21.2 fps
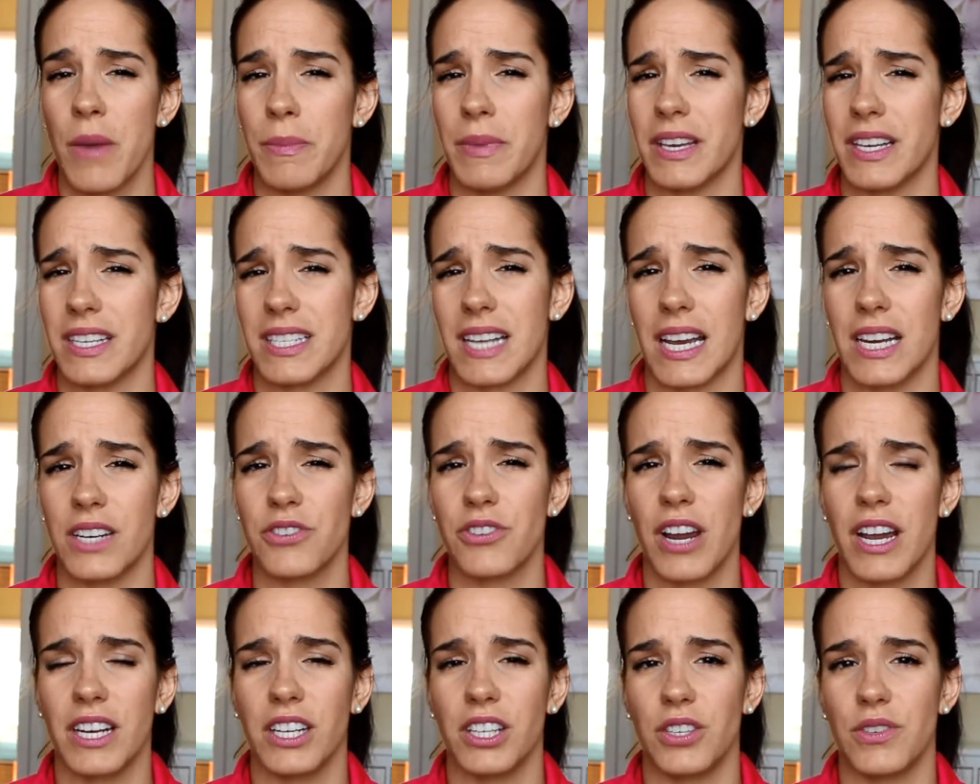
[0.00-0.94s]
because I
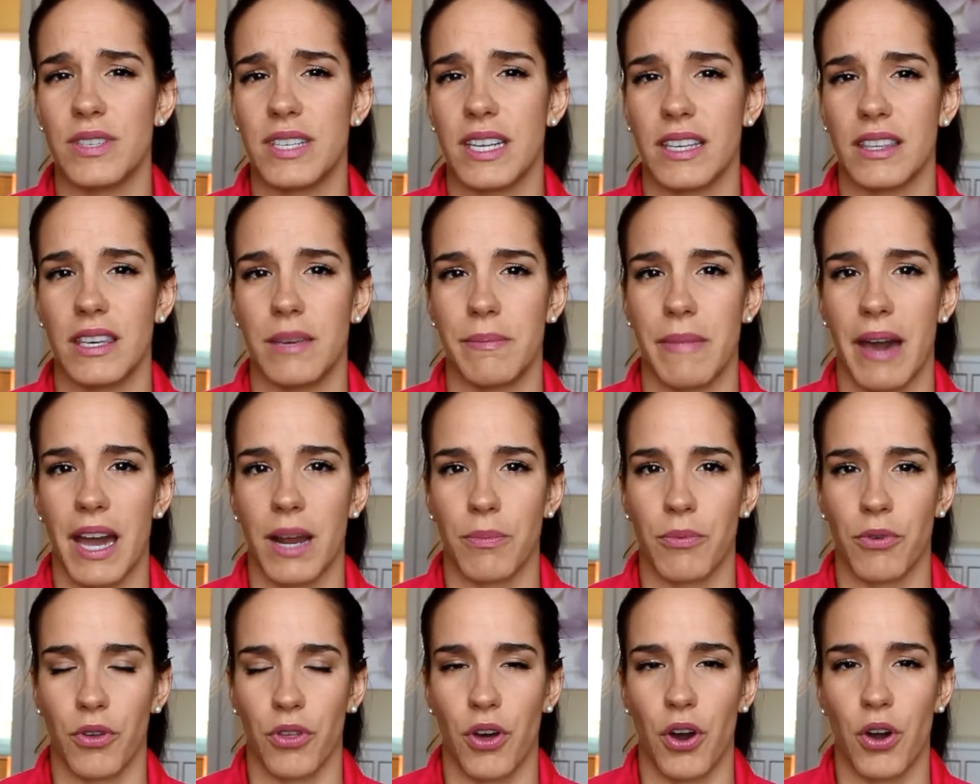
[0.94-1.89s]
tried using the
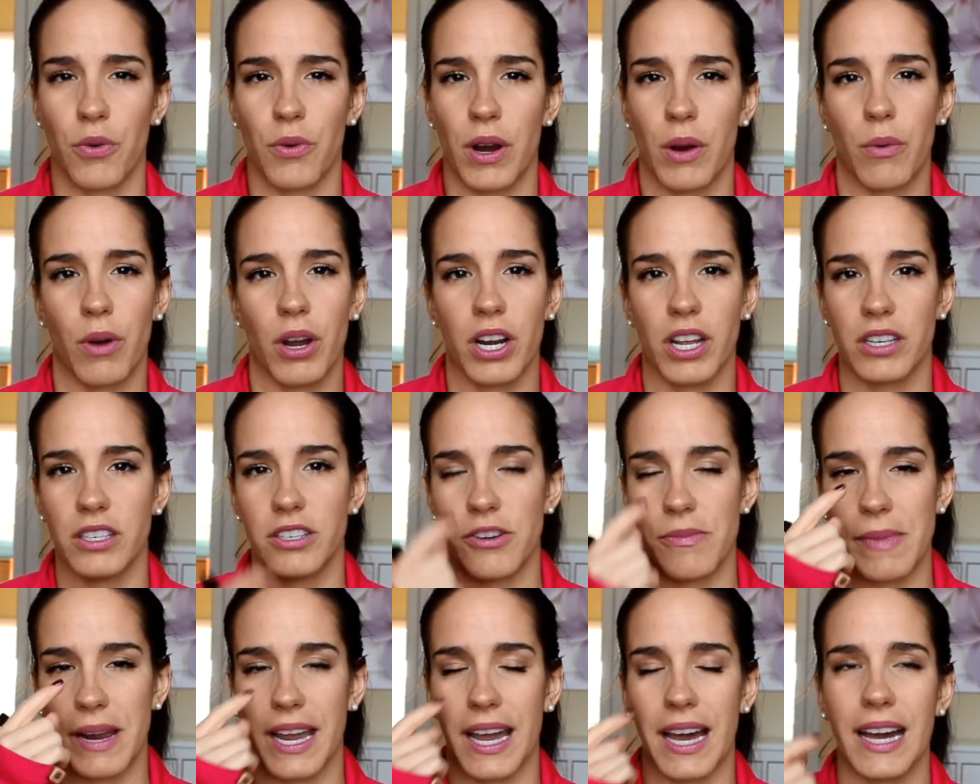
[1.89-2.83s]
MAC Longwear one under
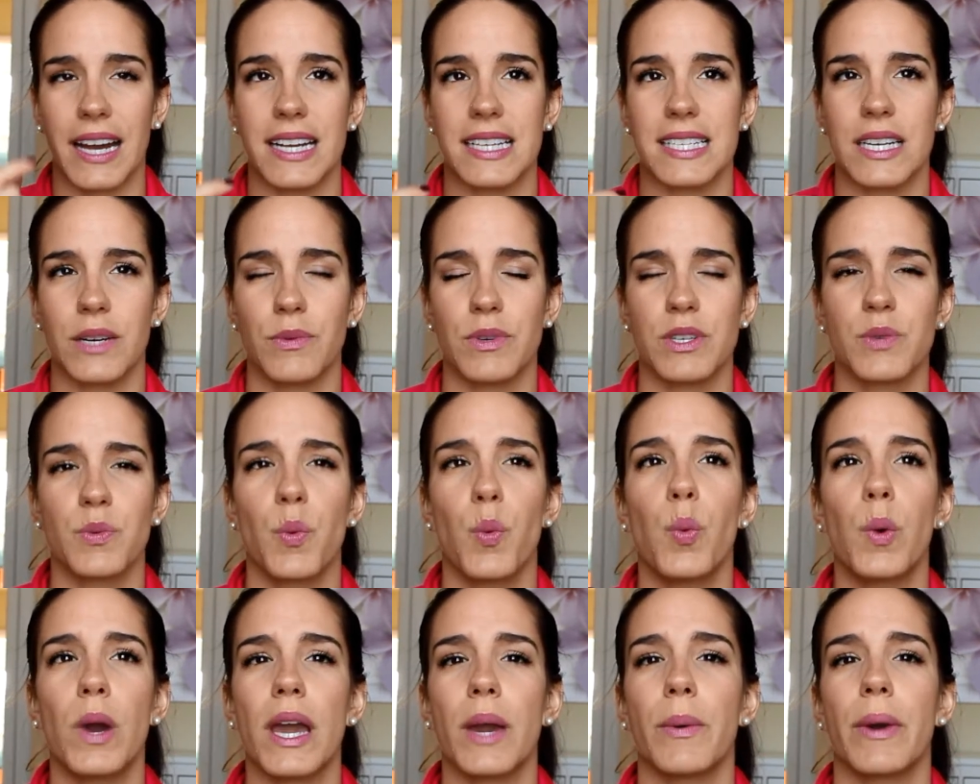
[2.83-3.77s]
my eyes and it was
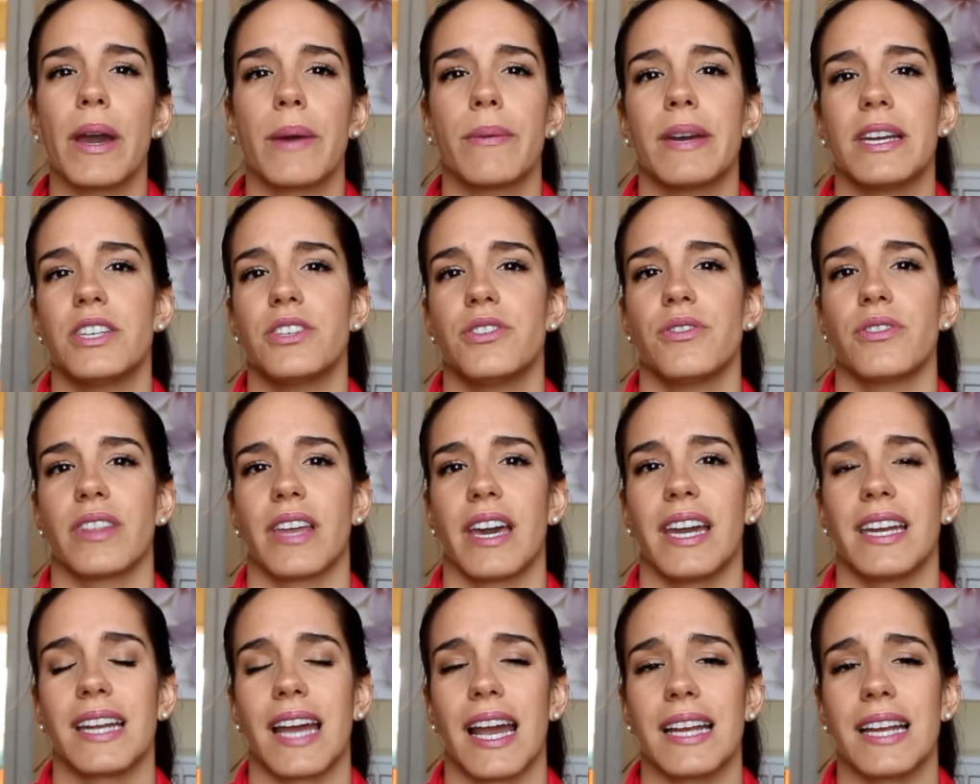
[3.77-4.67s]
way too light.